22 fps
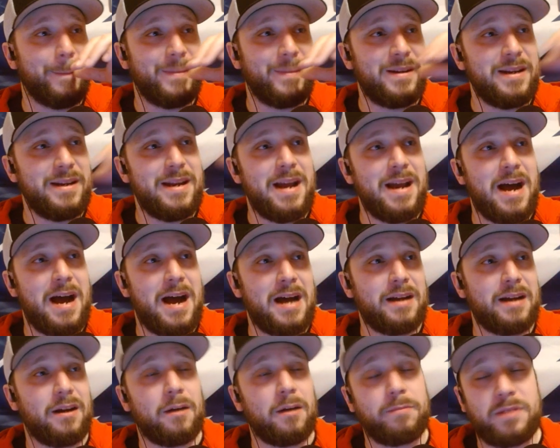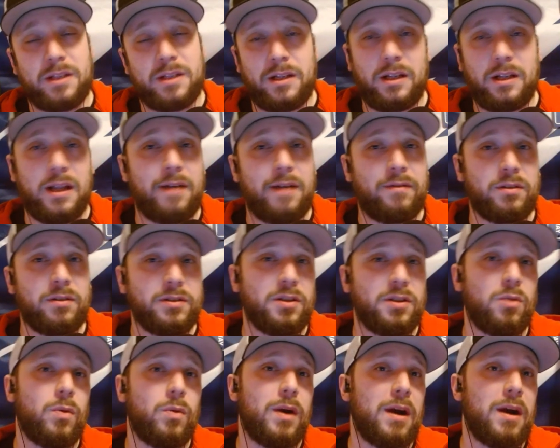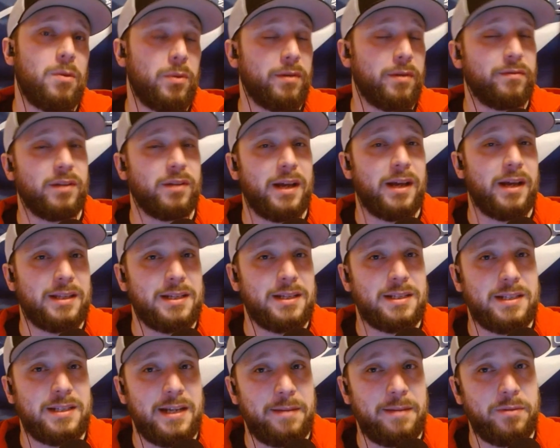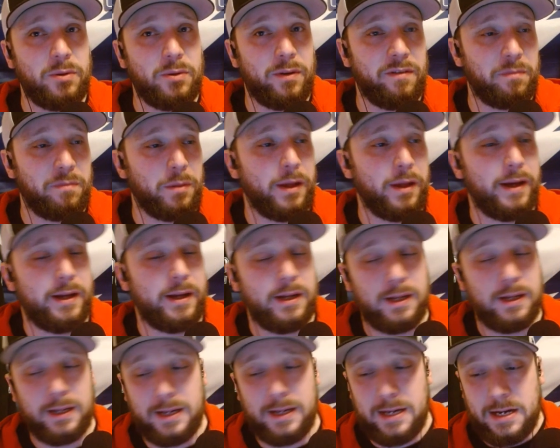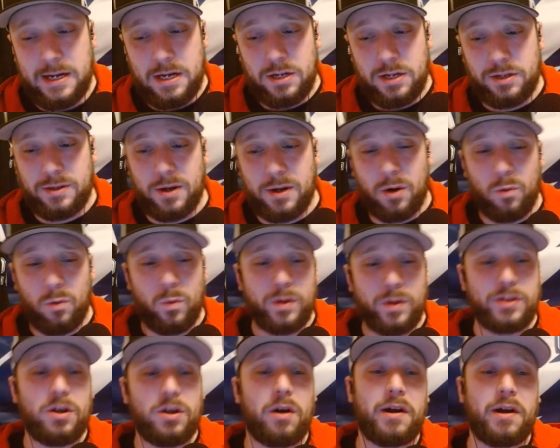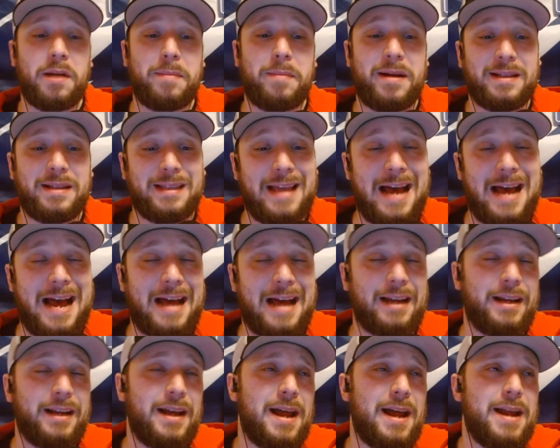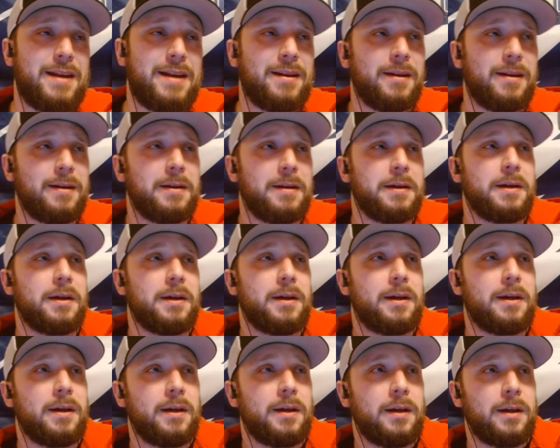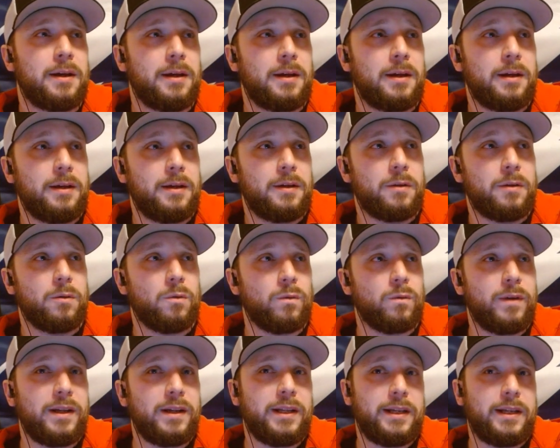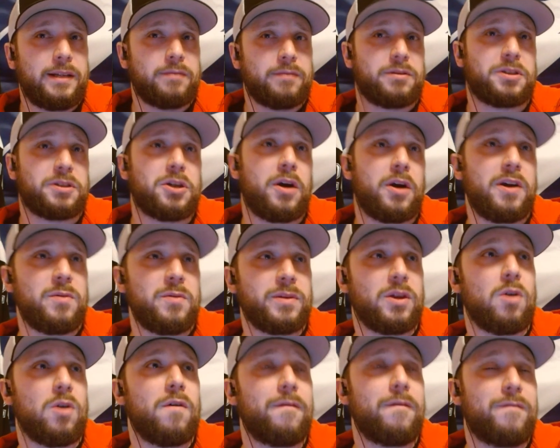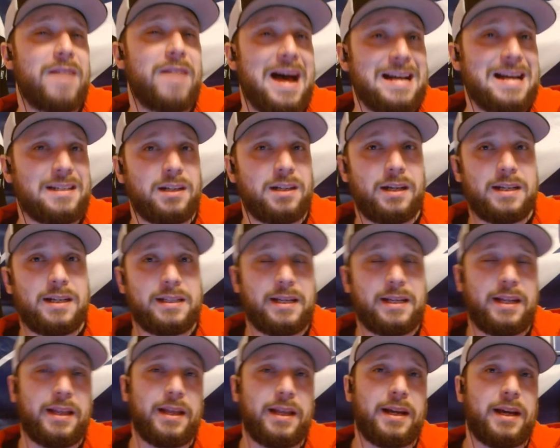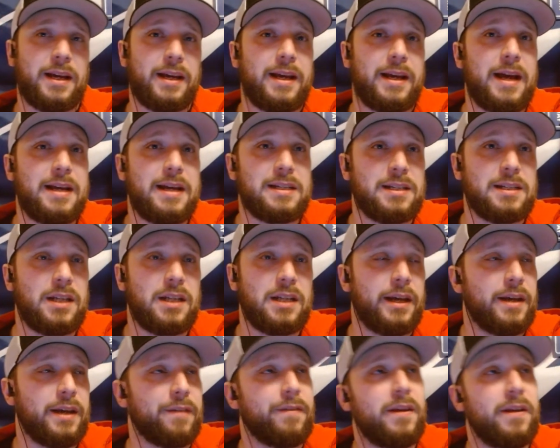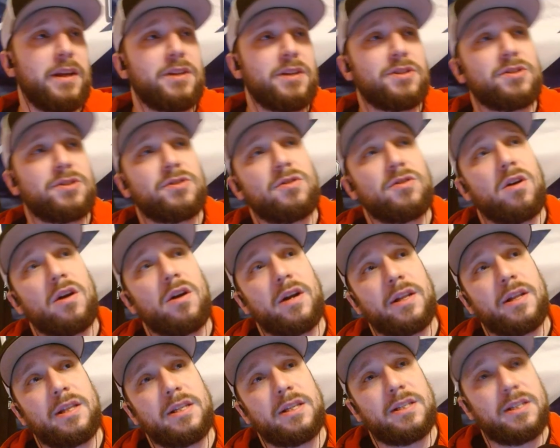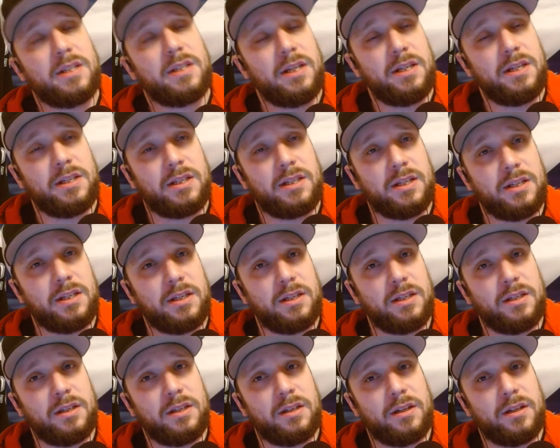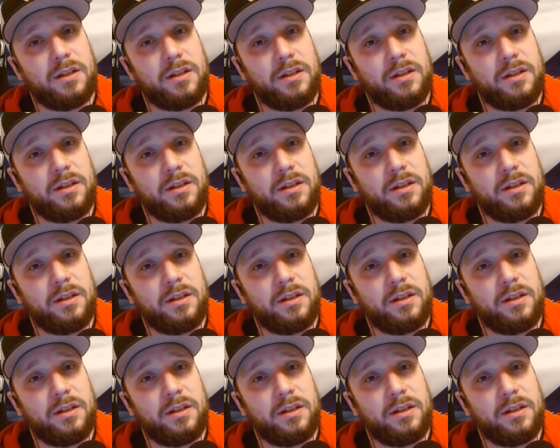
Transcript: not up to the level to where I would have liked this team to have played. So we're talking about that. And really, starting with the whole Vasilevsky thing, I guess, like, if he started the season